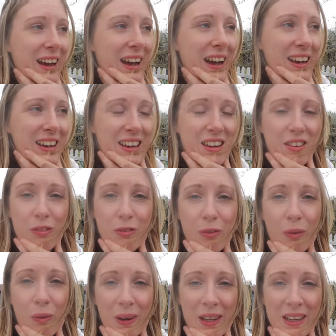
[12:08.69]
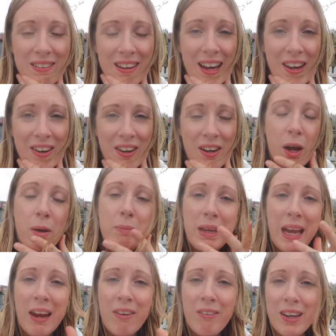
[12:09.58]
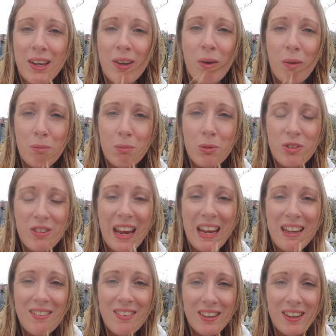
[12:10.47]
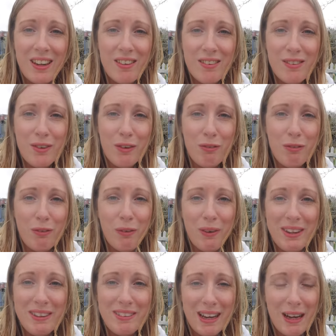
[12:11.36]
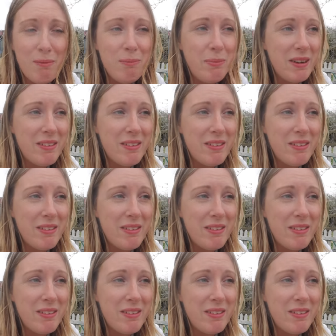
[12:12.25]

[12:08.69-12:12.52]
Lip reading: and it's falling down and I'm carrying on pretending that it's not falling down,